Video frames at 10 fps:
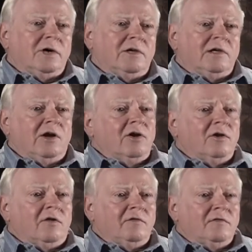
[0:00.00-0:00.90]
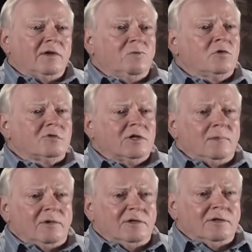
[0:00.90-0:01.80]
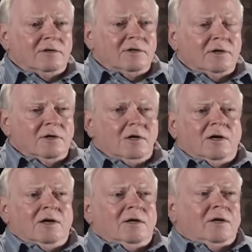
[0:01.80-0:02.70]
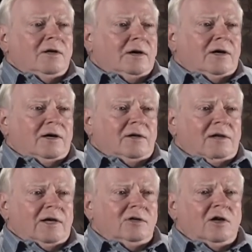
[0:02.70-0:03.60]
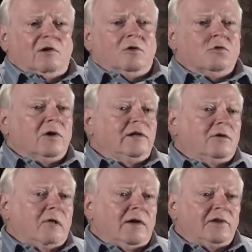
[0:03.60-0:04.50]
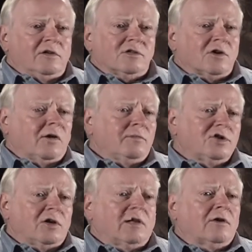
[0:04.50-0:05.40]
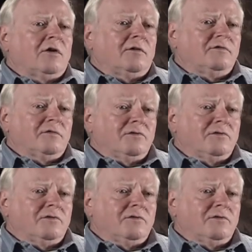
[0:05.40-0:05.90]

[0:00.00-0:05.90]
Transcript: being carried off Iwo Jima, uh, like Darrell Reno having his arm shot off.